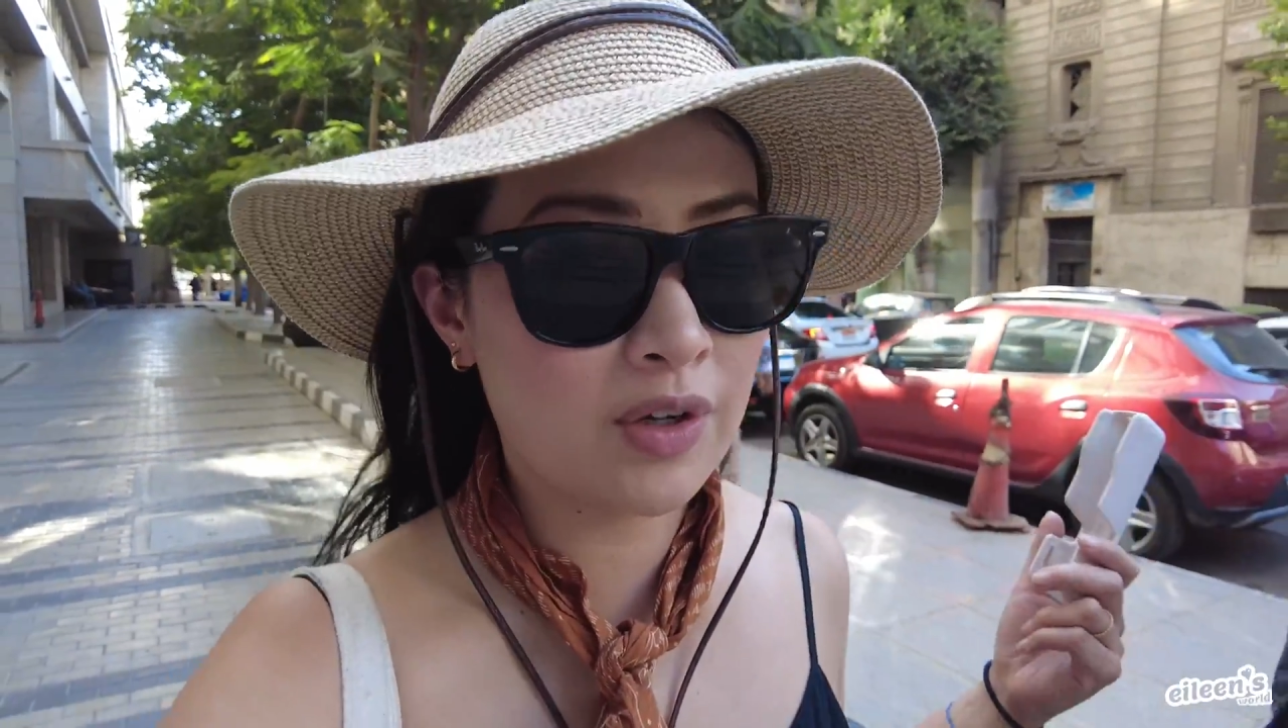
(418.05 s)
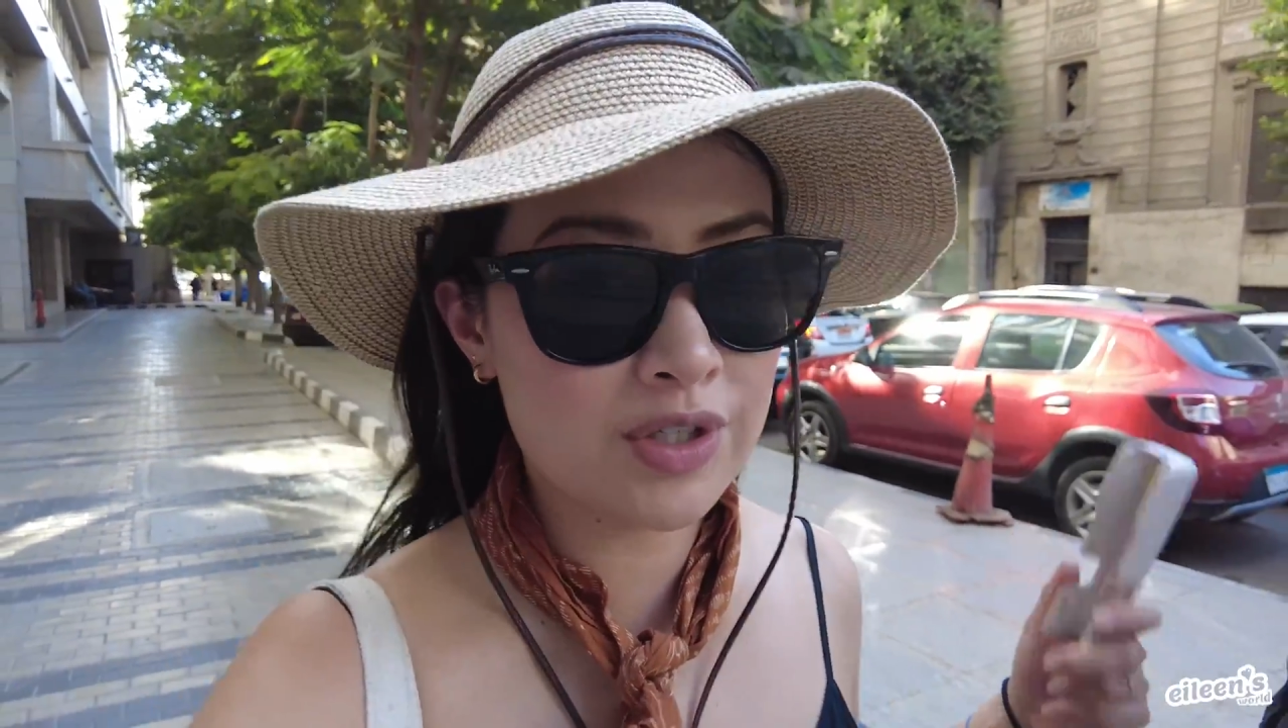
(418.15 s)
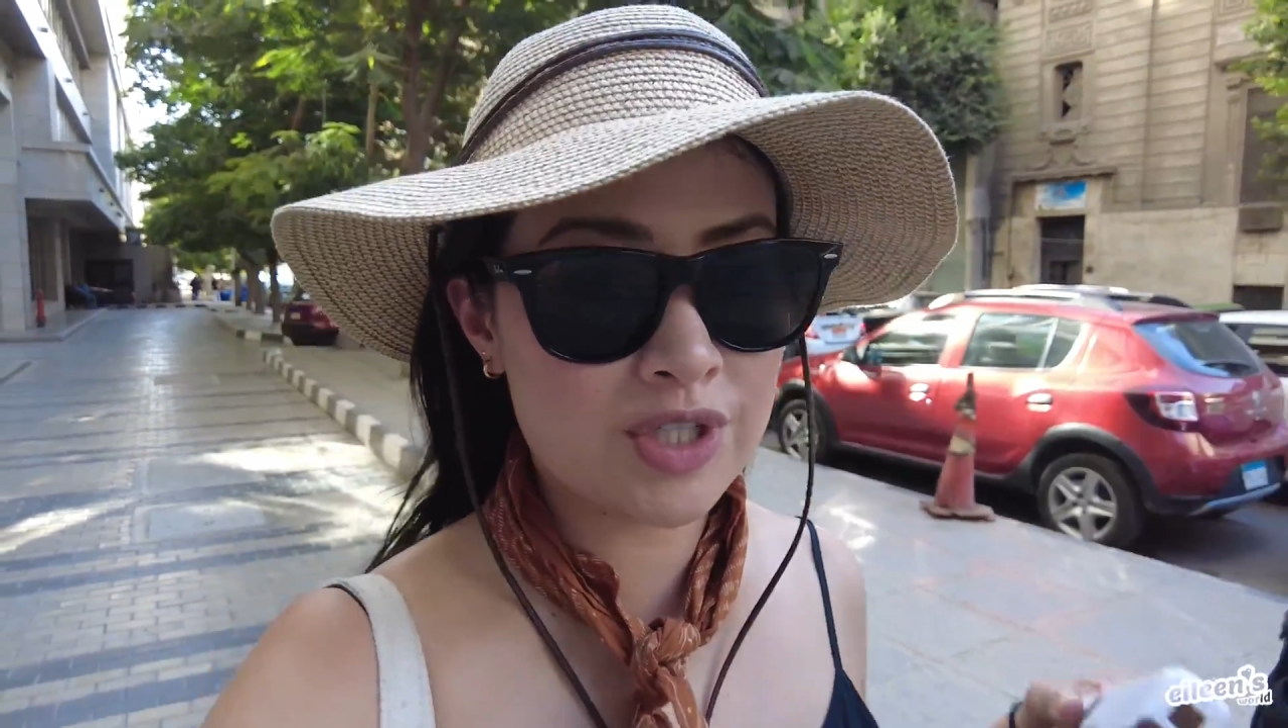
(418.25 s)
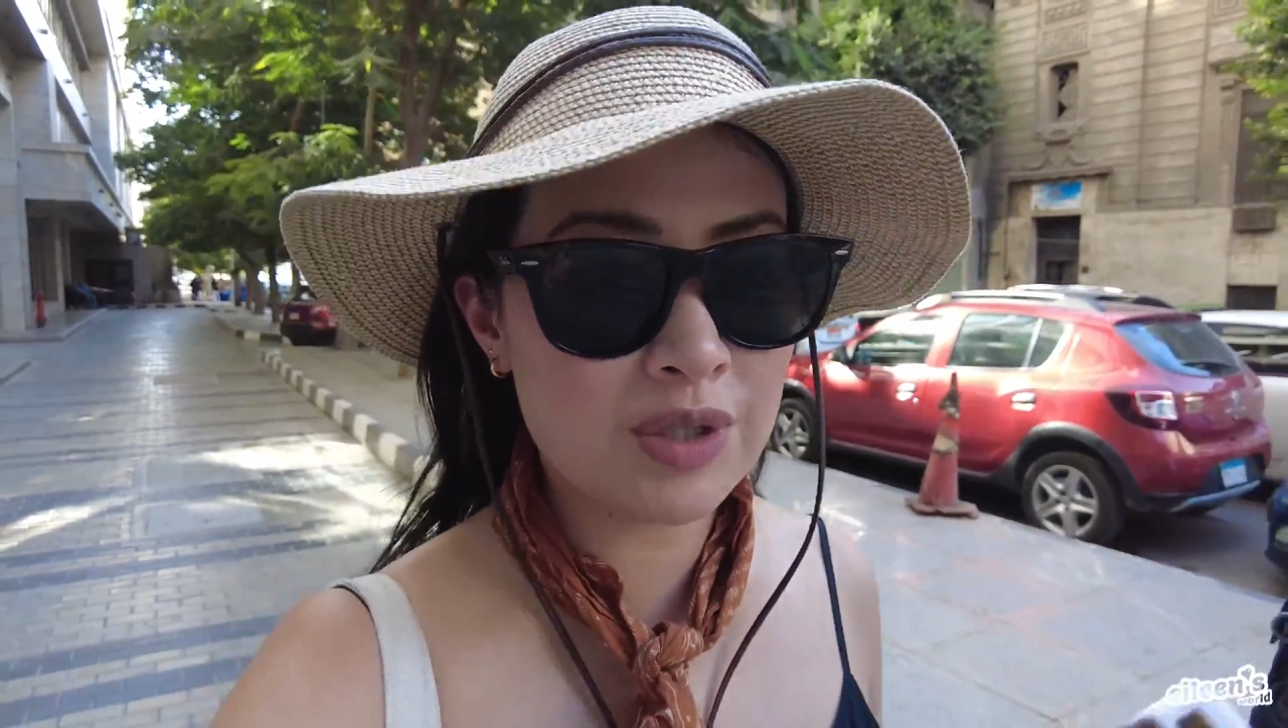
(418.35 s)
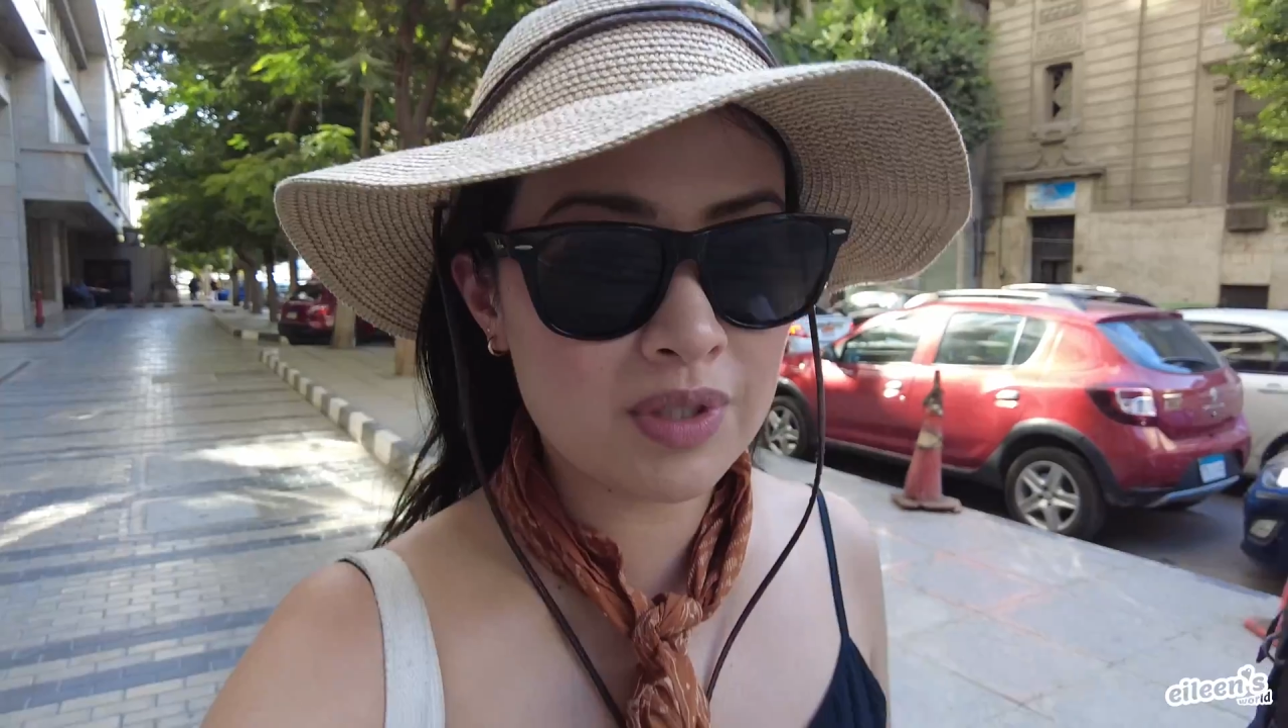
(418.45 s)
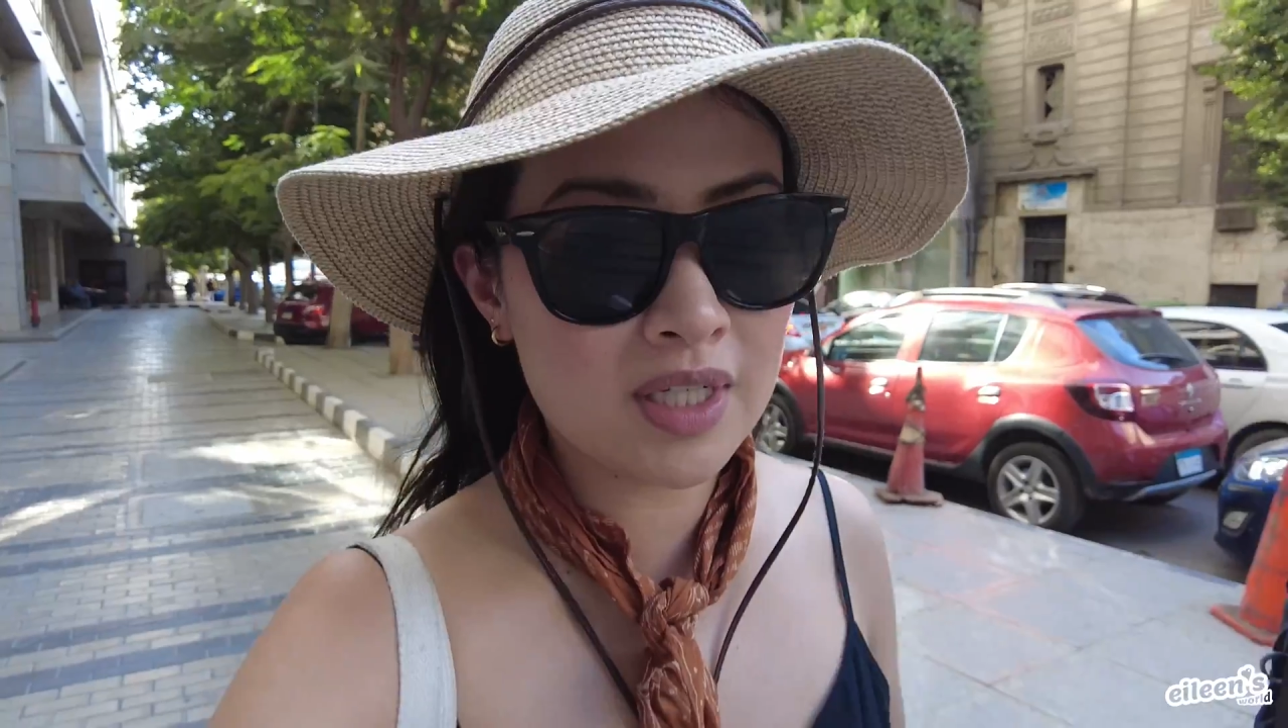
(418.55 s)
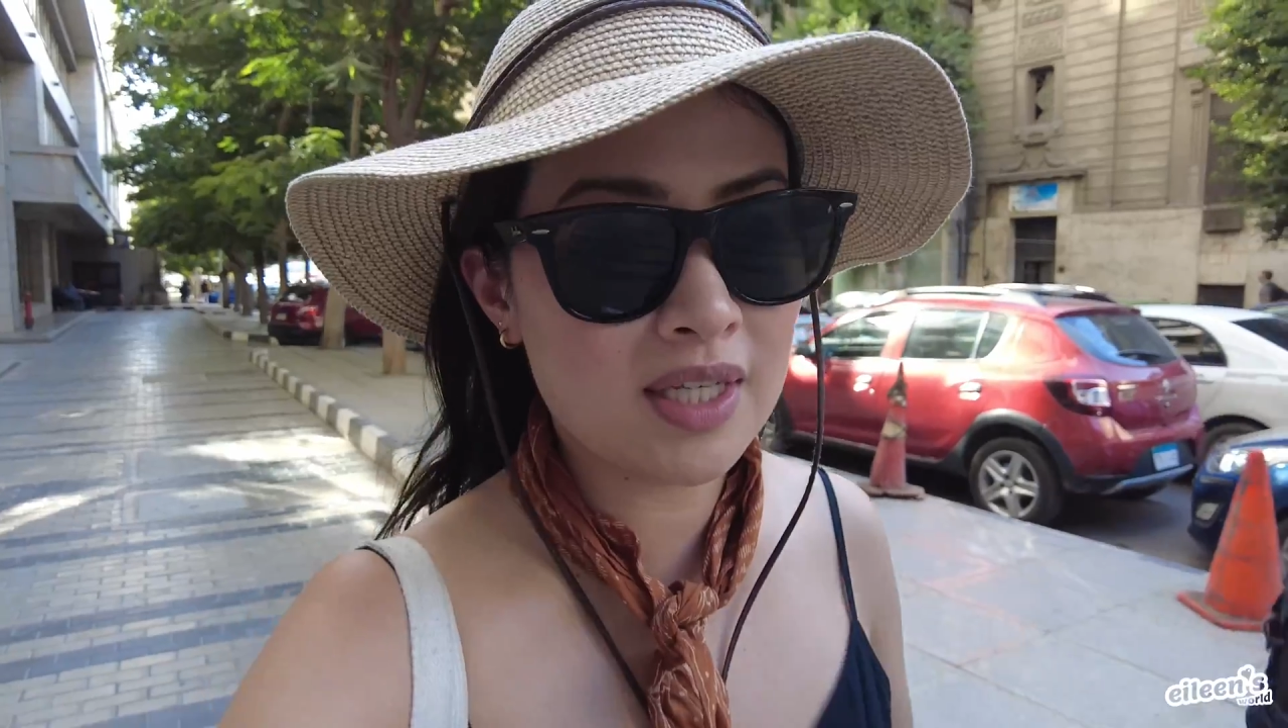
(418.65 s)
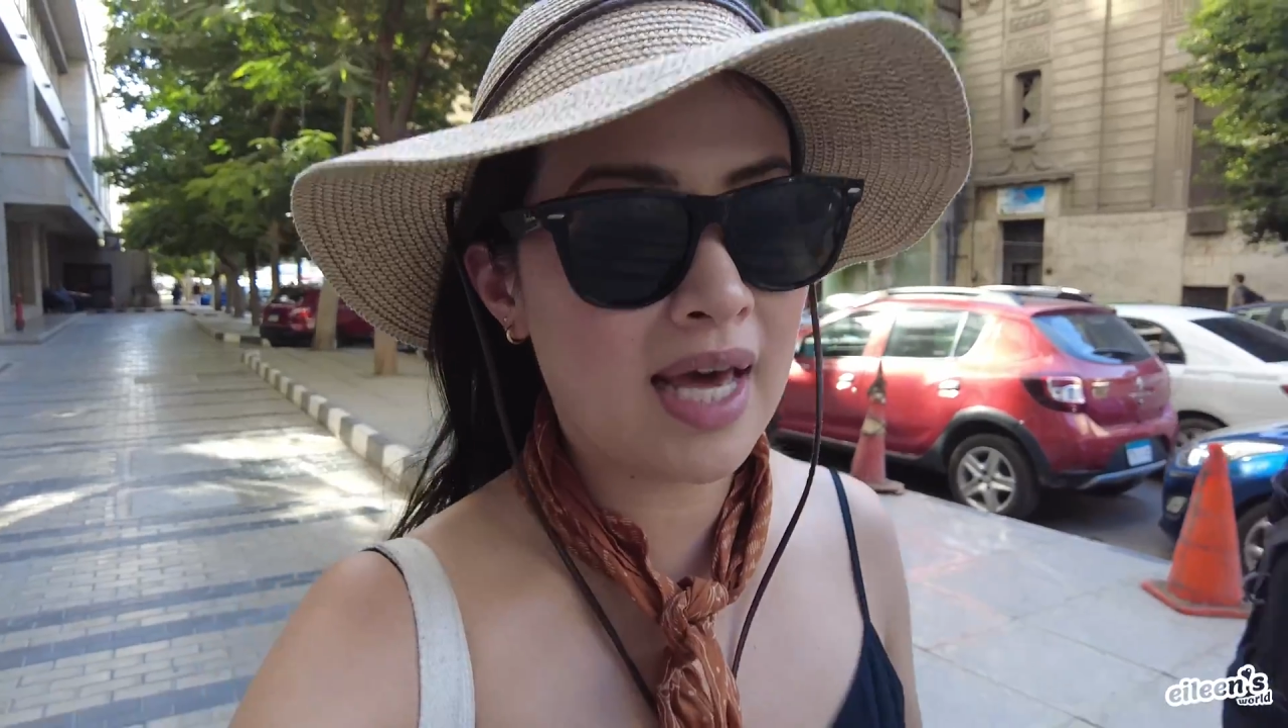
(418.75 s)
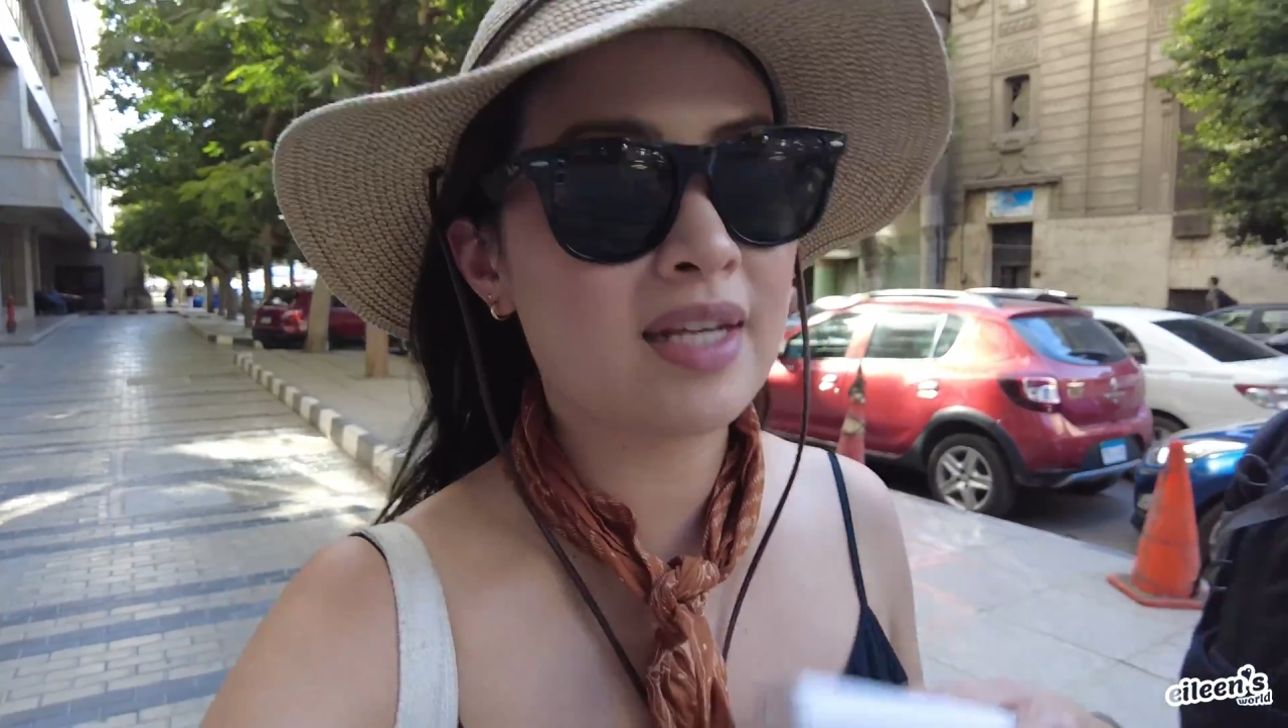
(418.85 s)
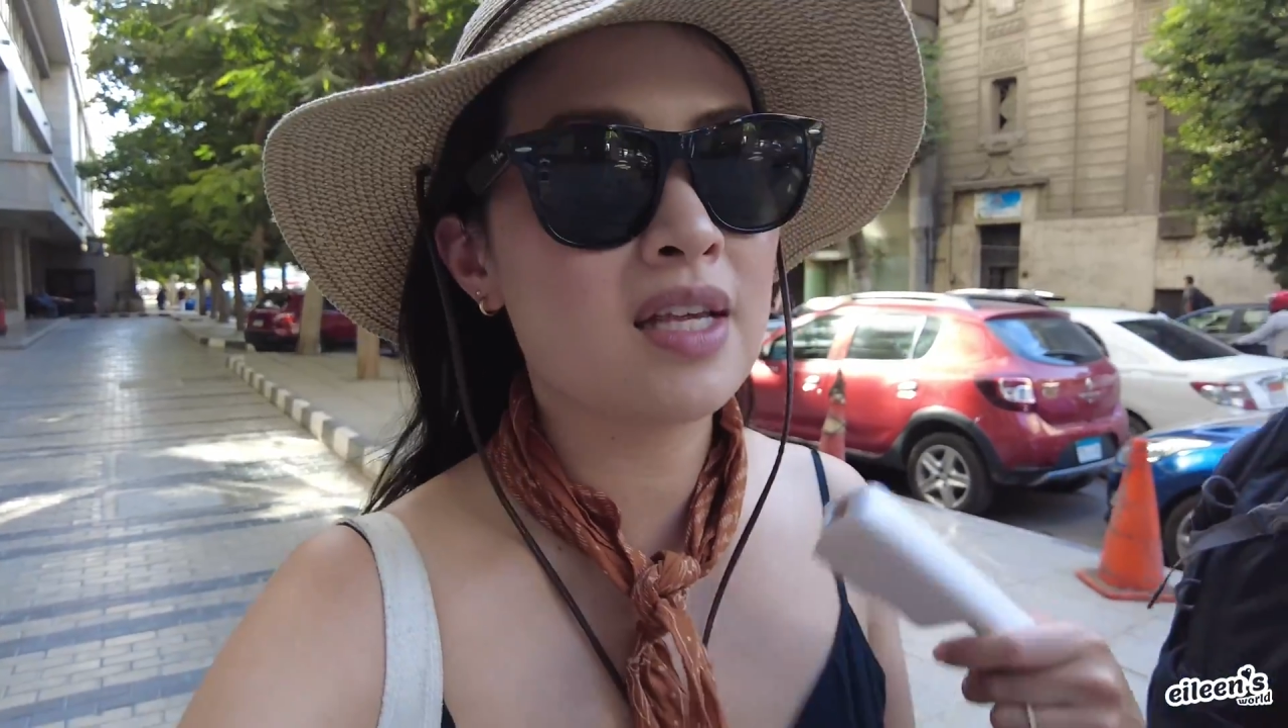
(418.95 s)
gratuity
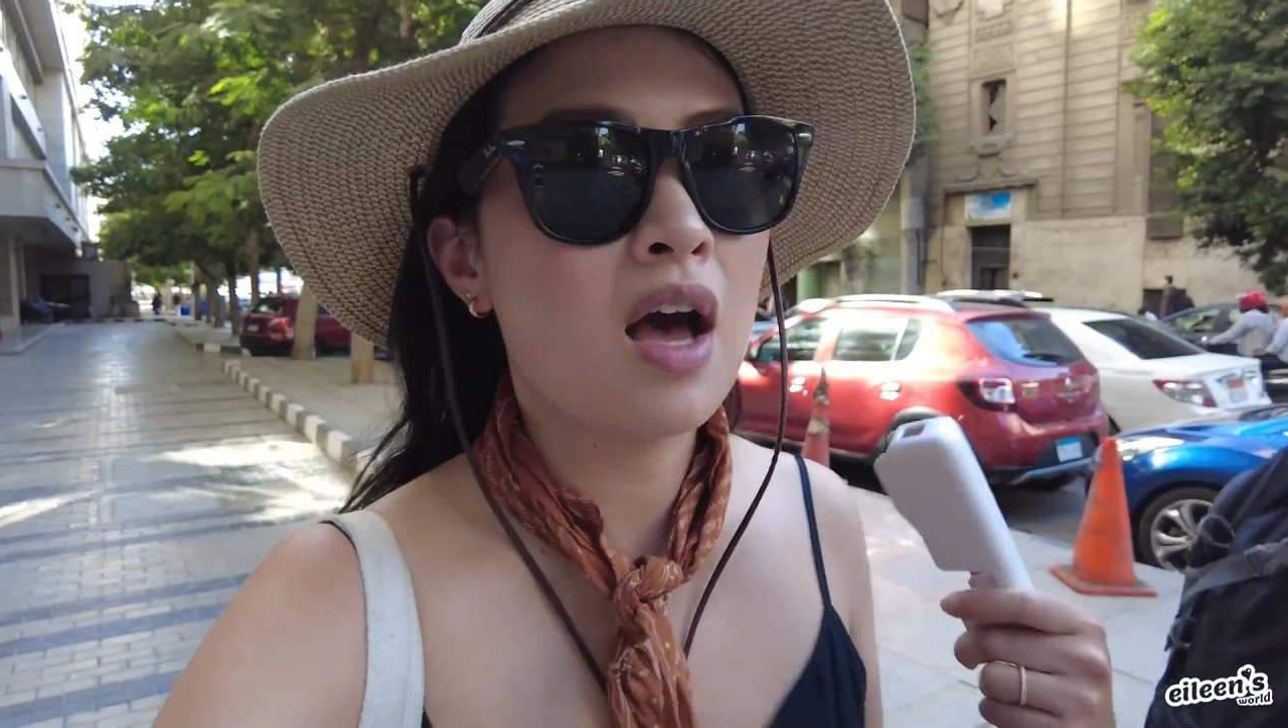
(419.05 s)
that is